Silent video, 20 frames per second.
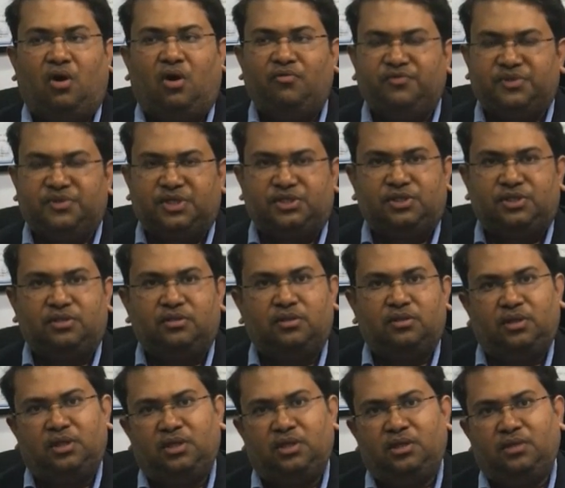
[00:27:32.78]
of section
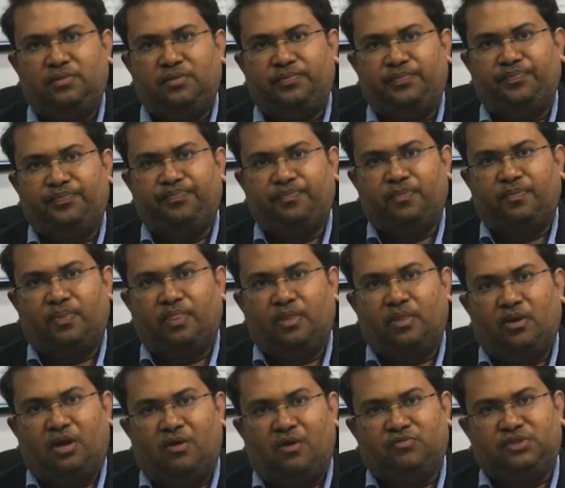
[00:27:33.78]
3
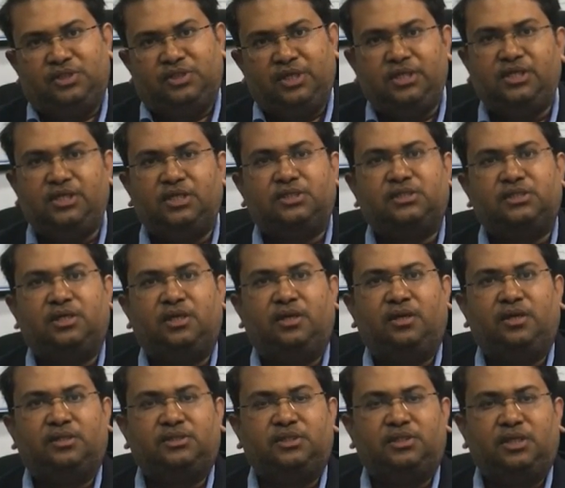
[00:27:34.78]
of CGST
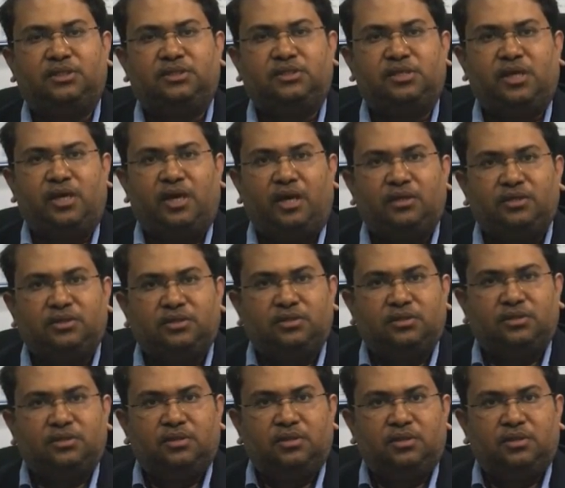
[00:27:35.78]
and SGST Act